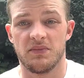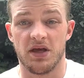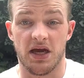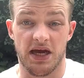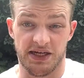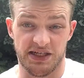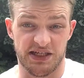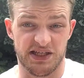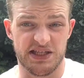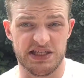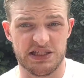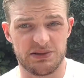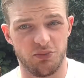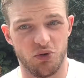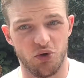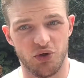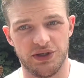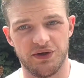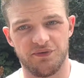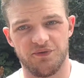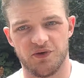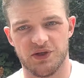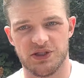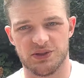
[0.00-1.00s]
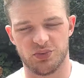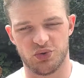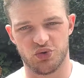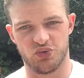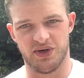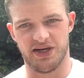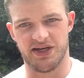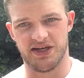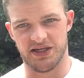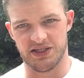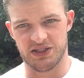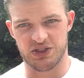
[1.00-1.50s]
Another small difference
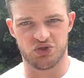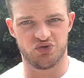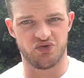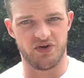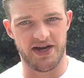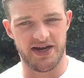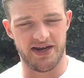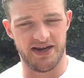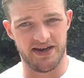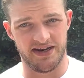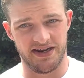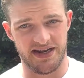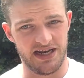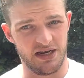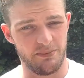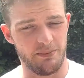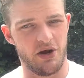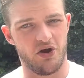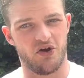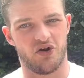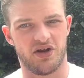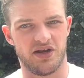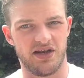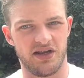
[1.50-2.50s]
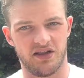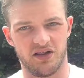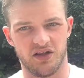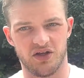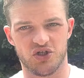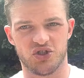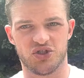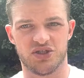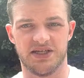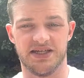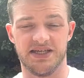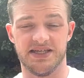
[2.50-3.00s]
between Australian and American
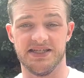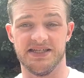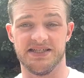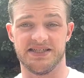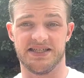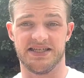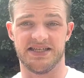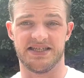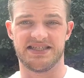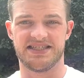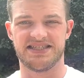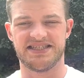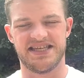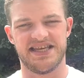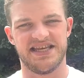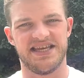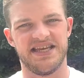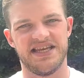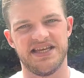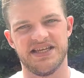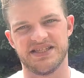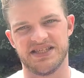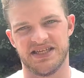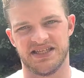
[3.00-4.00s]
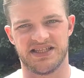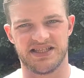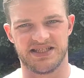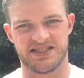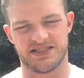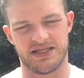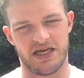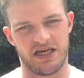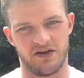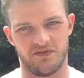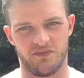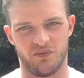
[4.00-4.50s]
English is that T's at the
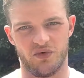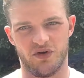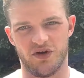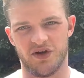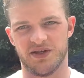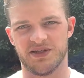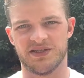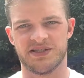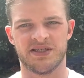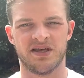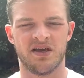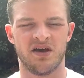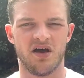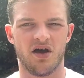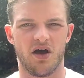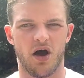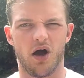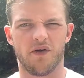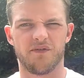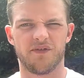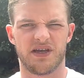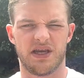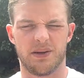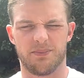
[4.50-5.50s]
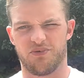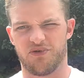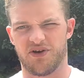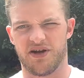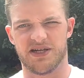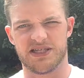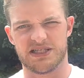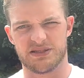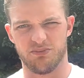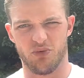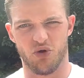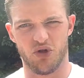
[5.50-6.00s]
start of words often get
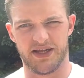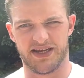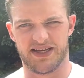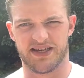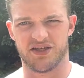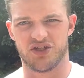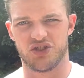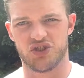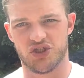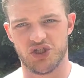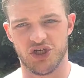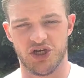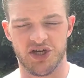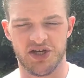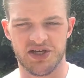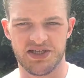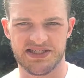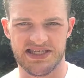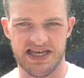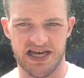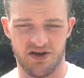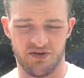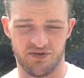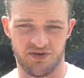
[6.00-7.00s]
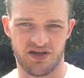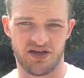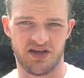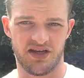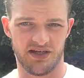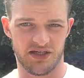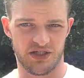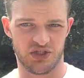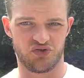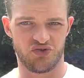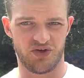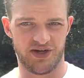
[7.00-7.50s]
pronounced more like a ch sound in
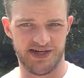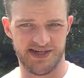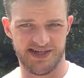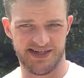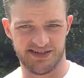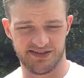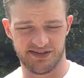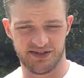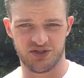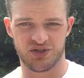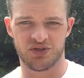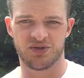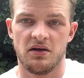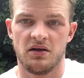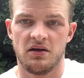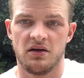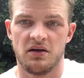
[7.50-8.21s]
Australian English.